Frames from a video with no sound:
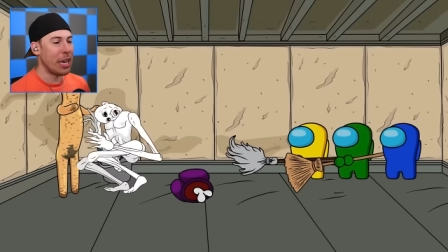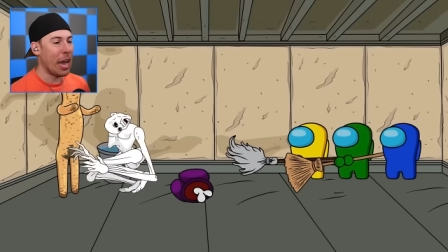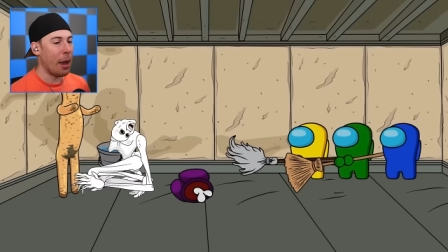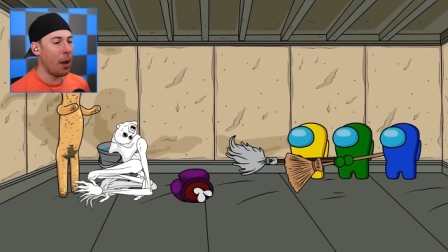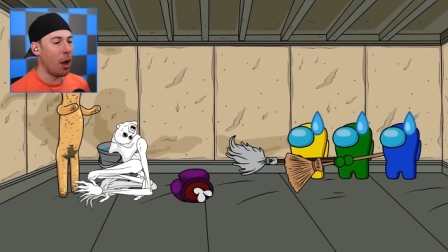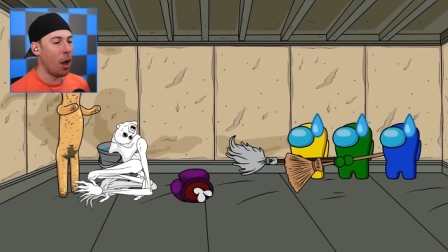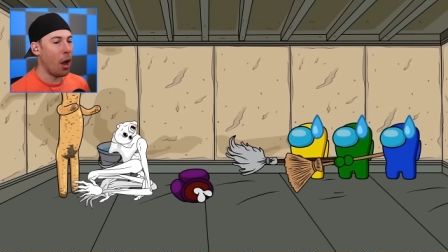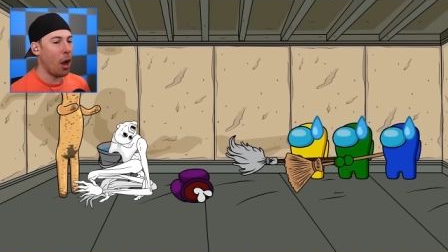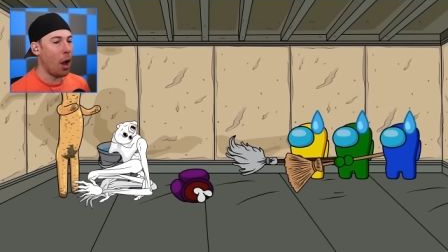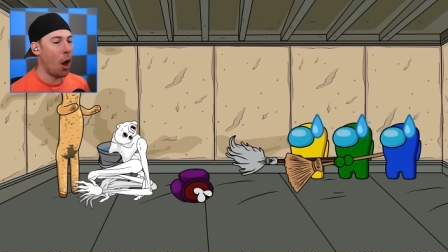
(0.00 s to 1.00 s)
yeah.
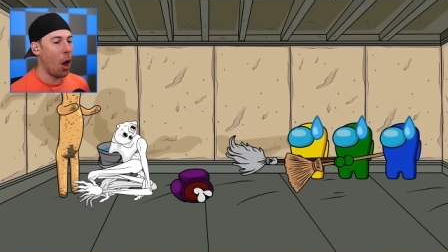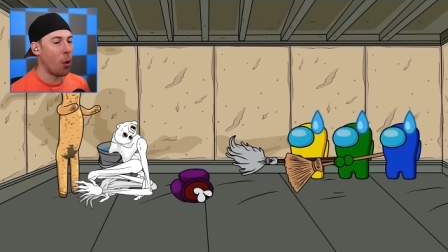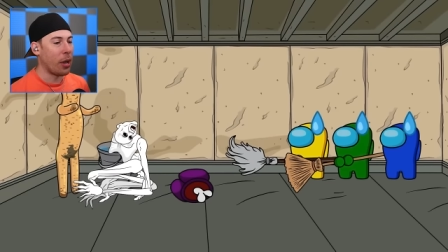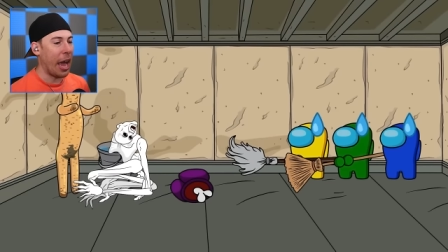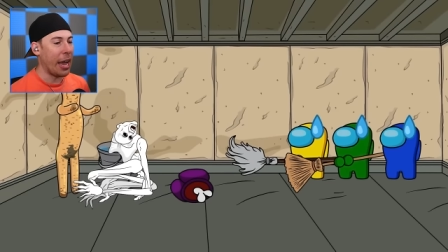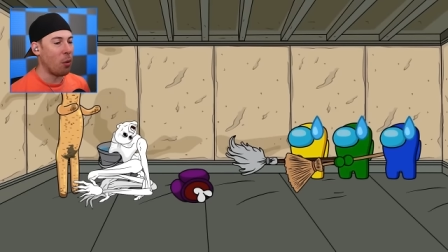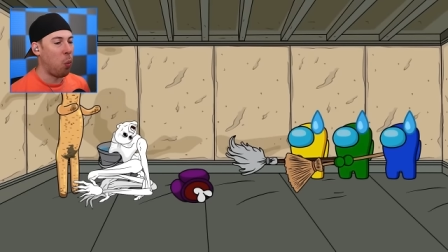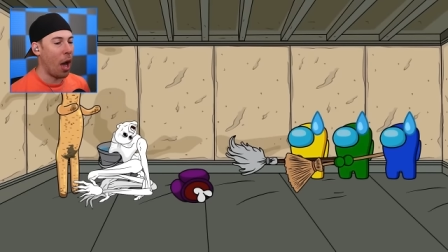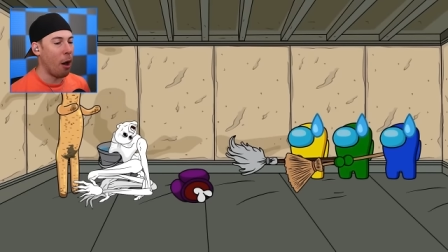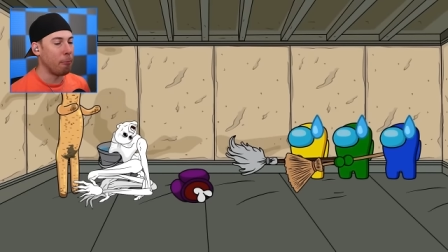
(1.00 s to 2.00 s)
Okay,
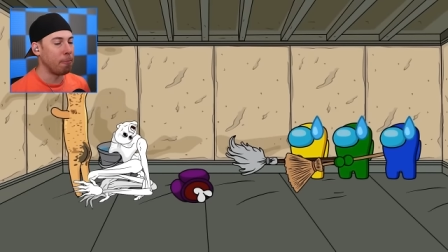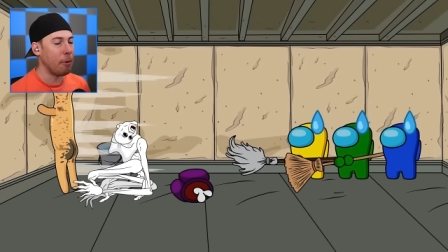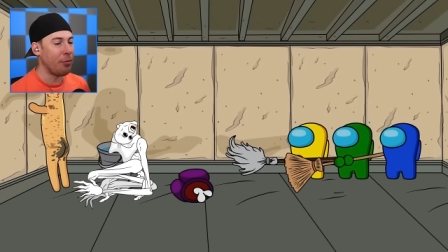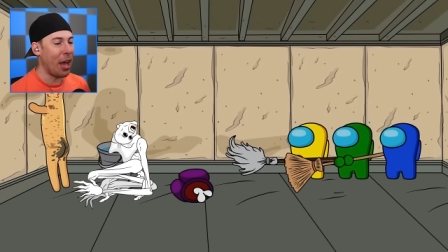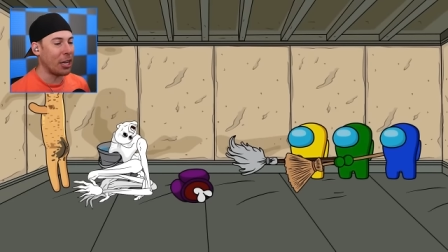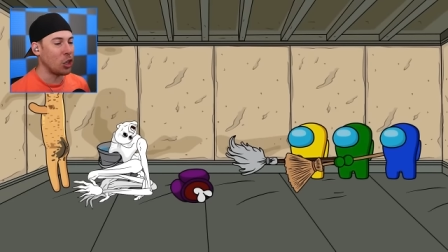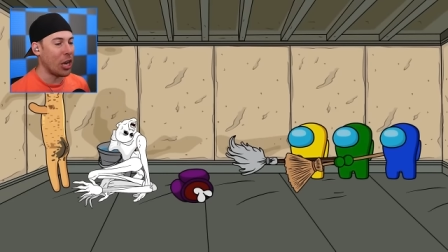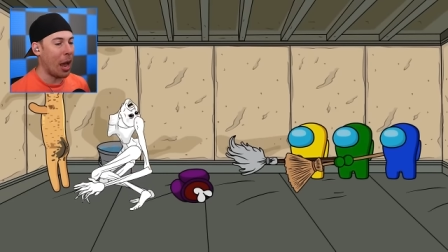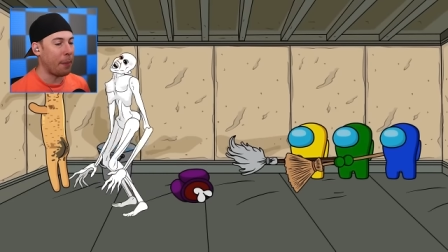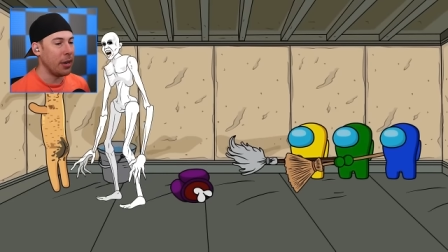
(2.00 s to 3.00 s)
well, that just
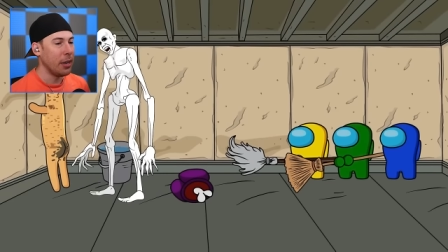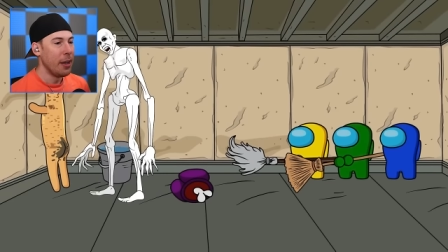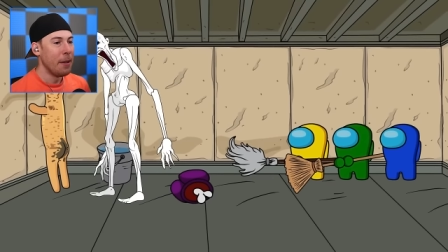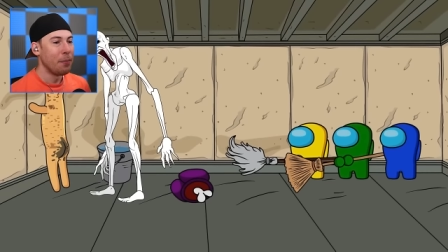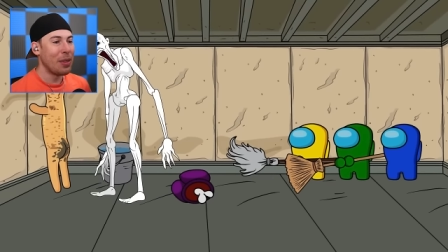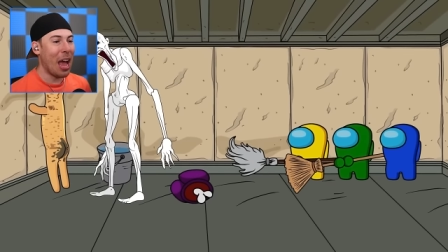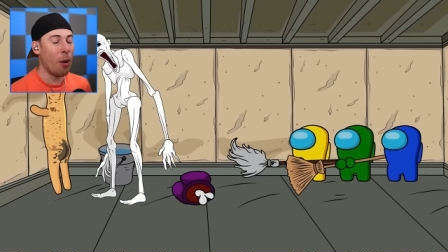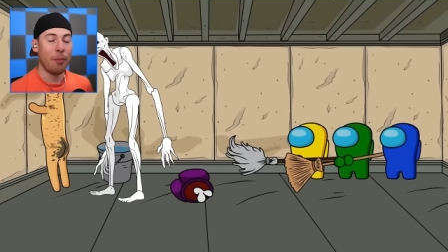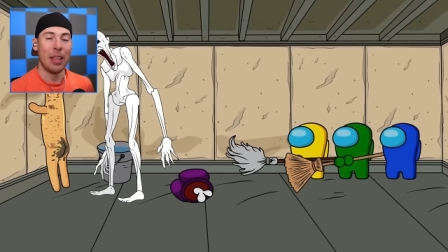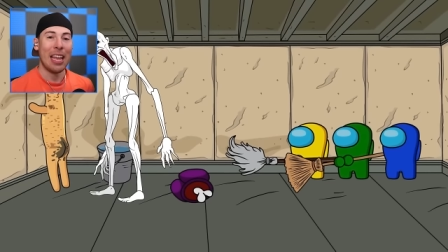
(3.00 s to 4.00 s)
happened.
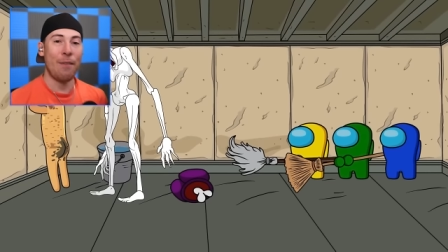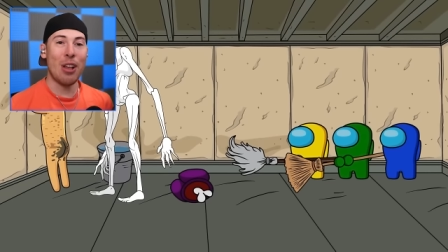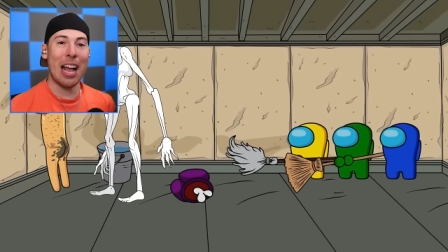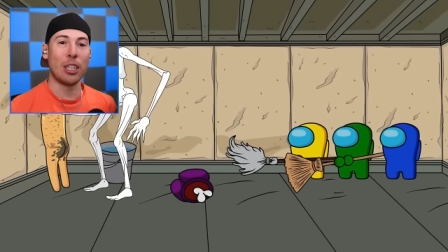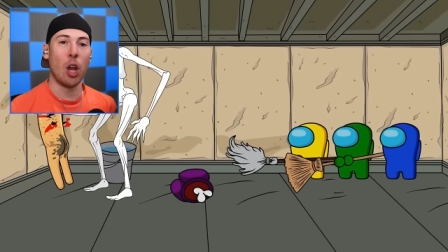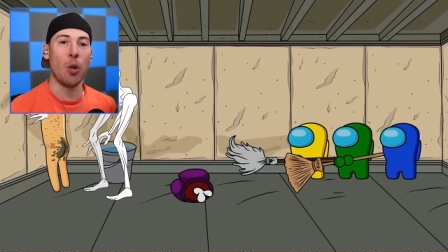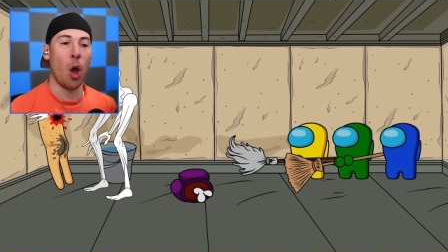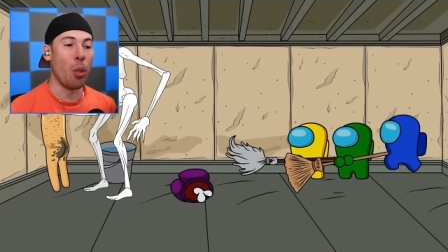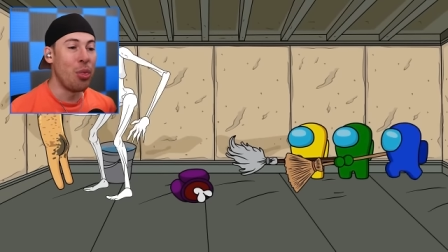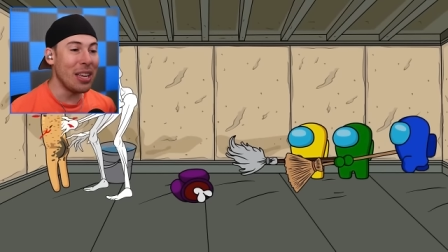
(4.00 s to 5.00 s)
Now, you guys don't
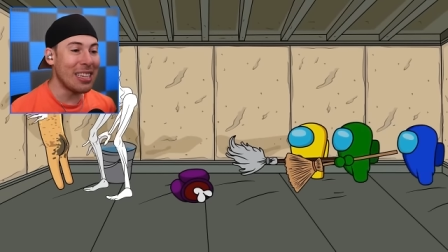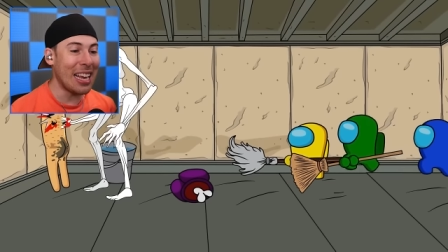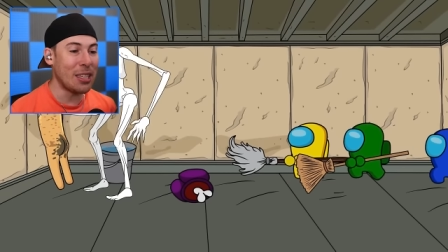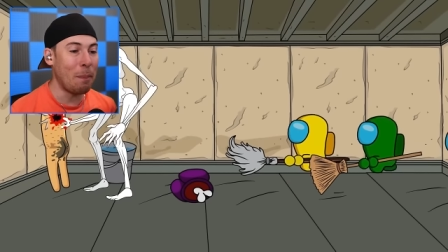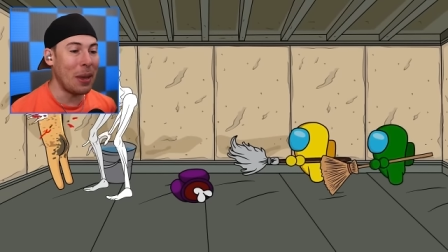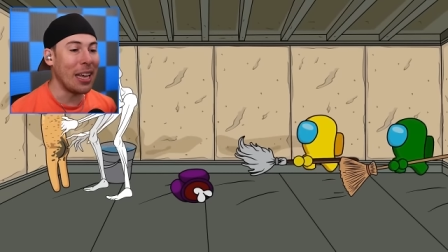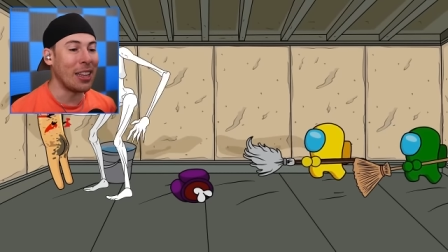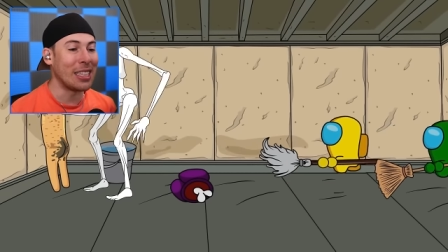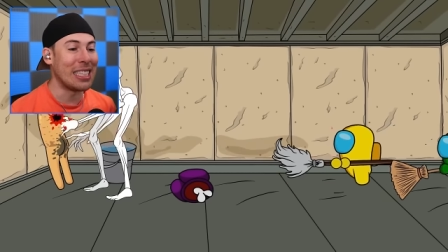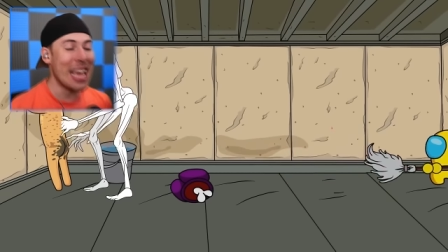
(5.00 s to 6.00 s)
know, this SCP,
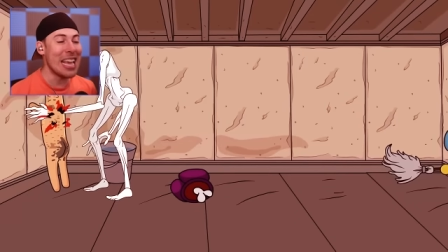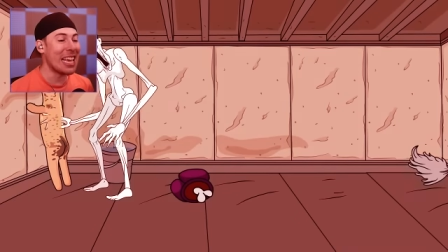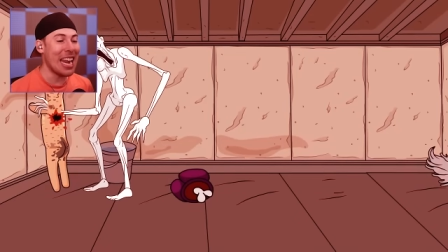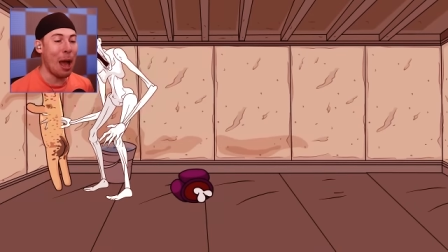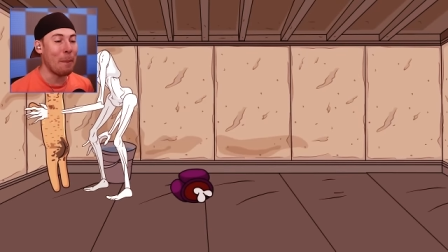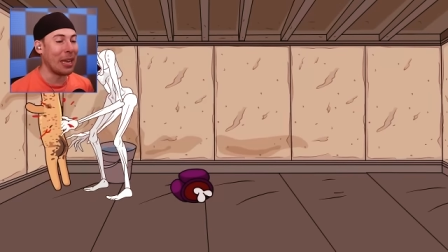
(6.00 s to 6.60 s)
this, he cannot